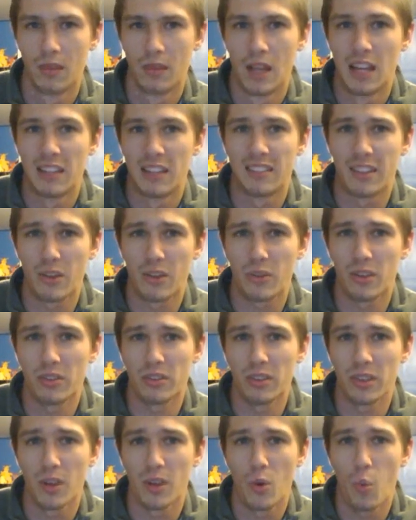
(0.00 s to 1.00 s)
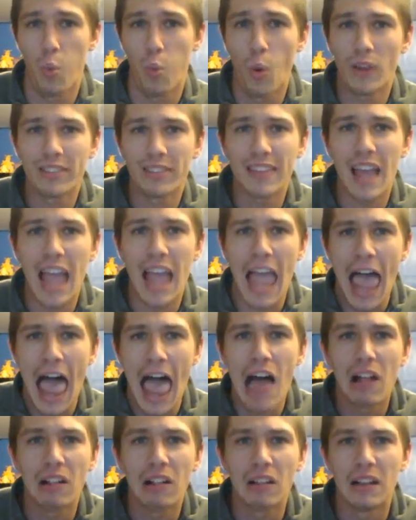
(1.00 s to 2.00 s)
Seriously, what the
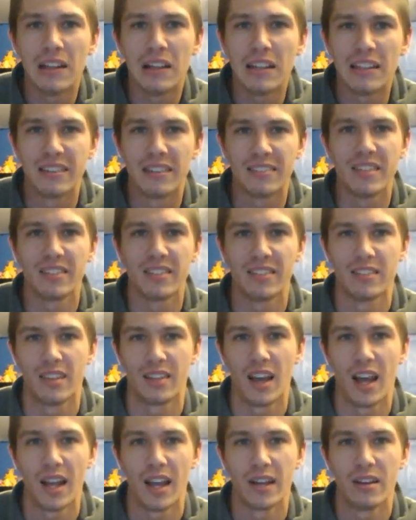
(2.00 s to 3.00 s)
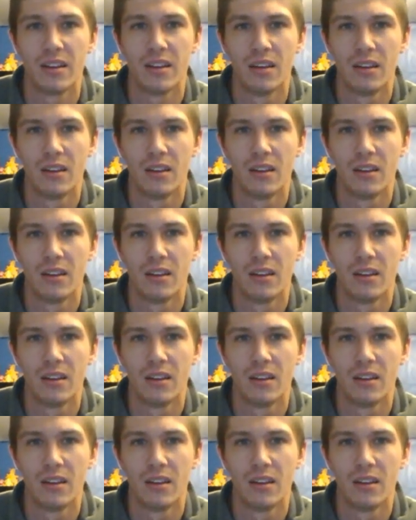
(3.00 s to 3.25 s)
hell is this design?